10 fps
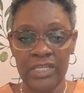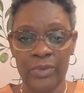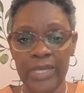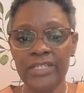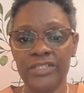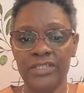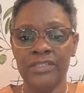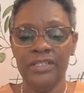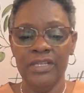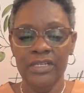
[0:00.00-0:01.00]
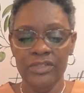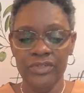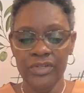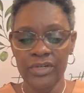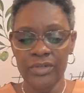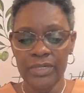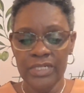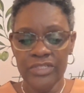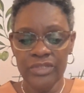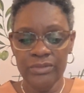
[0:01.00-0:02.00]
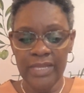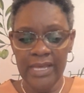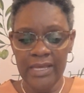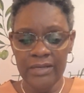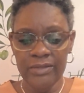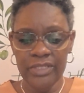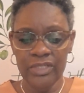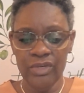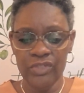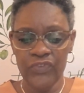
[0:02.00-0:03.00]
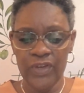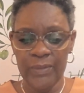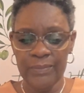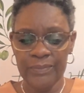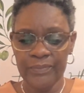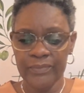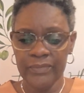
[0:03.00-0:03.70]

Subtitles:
equation. So now it goes from,